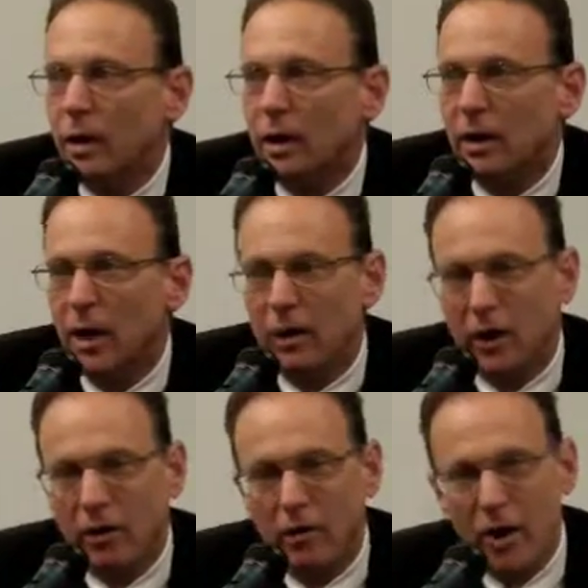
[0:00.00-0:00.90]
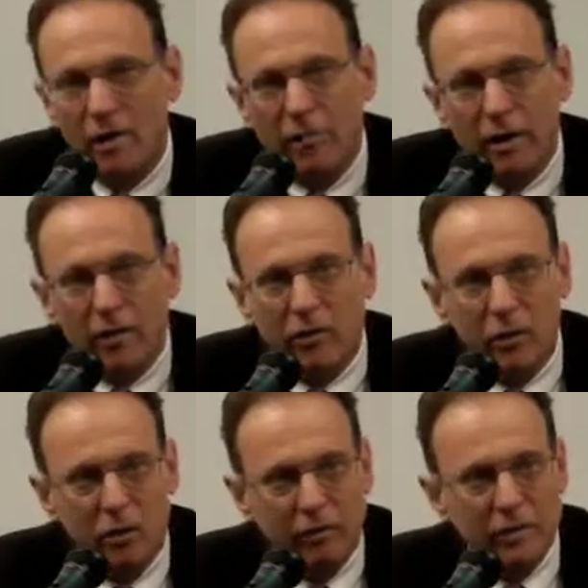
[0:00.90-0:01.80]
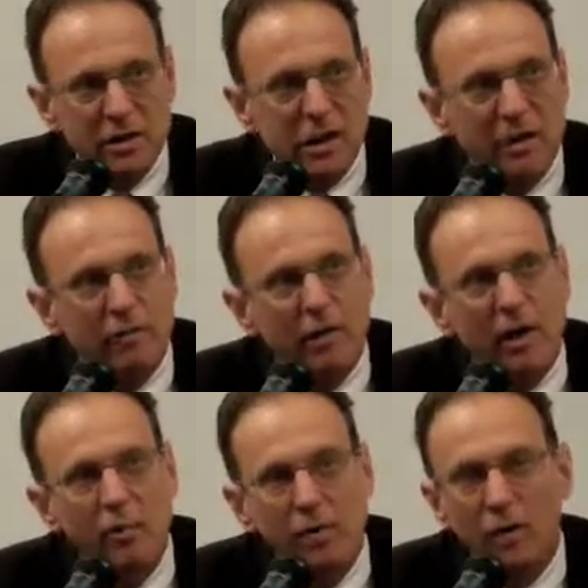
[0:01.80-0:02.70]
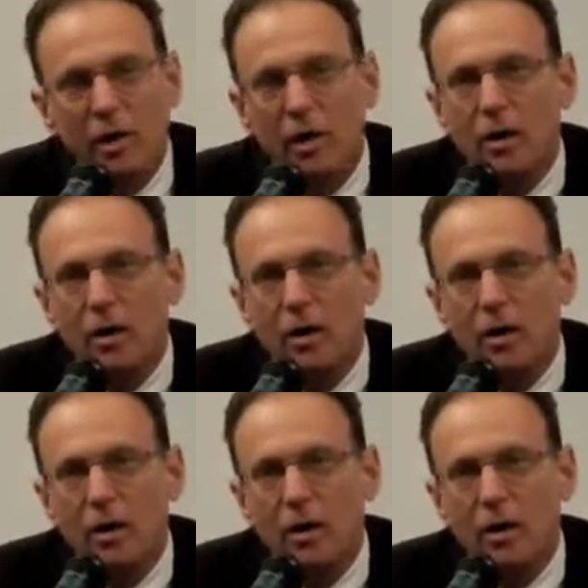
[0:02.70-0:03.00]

and create the vessel or the physical environment